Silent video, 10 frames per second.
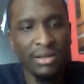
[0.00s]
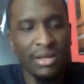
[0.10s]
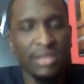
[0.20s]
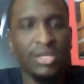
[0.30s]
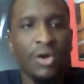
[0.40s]

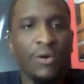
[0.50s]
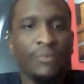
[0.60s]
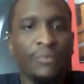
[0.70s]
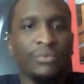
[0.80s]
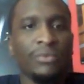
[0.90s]

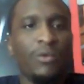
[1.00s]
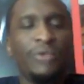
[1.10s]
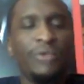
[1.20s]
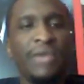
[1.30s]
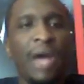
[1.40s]
So
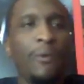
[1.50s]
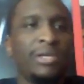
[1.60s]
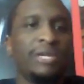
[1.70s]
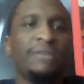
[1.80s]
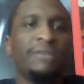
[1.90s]
one thing I want
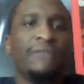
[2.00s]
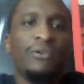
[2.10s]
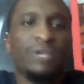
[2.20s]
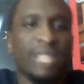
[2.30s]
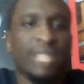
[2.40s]
to tell the
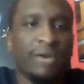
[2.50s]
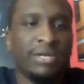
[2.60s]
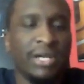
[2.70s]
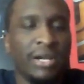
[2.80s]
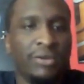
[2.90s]
viewers out
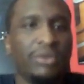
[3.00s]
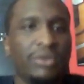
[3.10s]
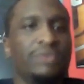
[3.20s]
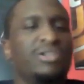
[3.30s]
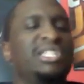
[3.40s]
there, you
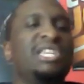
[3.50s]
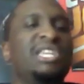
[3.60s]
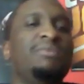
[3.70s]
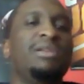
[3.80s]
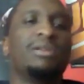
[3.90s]
can send
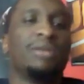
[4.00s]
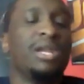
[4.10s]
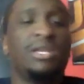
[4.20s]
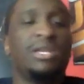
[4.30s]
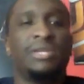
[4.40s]
me
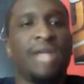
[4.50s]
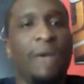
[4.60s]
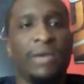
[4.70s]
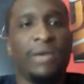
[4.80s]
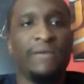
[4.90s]
anything, I
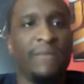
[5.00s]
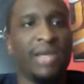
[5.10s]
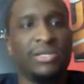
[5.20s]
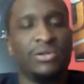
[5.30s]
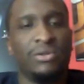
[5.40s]
will give it
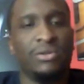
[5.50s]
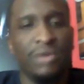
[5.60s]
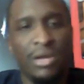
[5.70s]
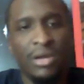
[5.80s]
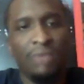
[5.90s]
back to you.
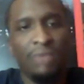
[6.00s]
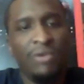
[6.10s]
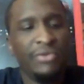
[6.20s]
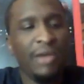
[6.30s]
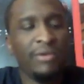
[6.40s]
One
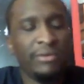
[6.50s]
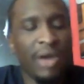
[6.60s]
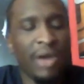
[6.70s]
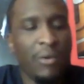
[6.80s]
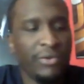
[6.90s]
thing I want
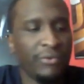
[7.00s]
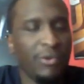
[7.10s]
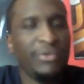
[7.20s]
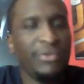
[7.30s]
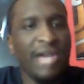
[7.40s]

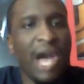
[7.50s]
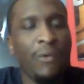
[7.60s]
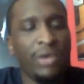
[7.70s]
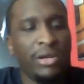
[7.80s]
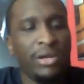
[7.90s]

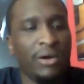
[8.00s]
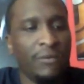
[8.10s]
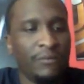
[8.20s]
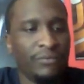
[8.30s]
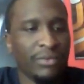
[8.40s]
to know:
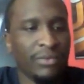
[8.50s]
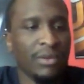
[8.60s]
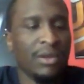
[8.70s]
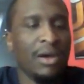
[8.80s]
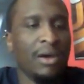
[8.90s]

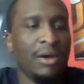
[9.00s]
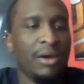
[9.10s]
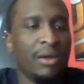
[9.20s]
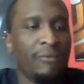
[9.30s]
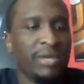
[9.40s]

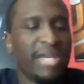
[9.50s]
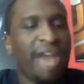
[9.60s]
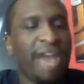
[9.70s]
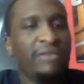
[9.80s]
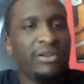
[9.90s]
when the
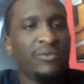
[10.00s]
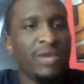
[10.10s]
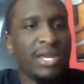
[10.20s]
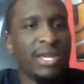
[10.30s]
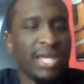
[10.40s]
Cavaliers
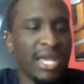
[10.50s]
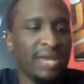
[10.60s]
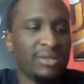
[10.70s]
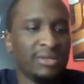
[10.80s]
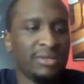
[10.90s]
win
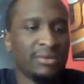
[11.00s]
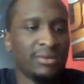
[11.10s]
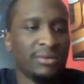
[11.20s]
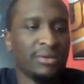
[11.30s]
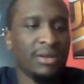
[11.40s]
games,
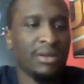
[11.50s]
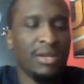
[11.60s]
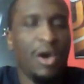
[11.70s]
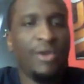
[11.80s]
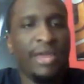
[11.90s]

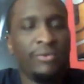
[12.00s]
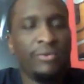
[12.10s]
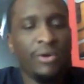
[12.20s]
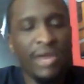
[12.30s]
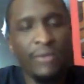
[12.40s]
are
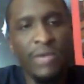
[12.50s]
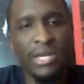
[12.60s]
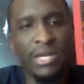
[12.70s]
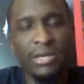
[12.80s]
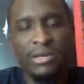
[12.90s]
they
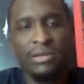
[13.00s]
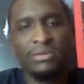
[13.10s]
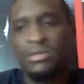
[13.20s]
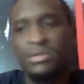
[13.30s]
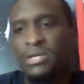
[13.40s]
weak?
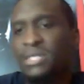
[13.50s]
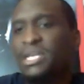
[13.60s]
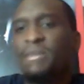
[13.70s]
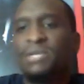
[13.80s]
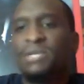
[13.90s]
This
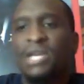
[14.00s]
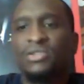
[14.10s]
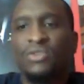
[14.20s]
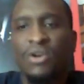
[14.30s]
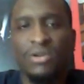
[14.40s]
team is not
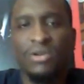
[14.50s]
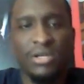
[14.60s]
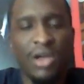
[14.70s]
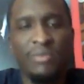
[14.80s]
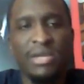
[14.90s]
strong.
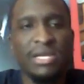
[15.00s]
Y'all beating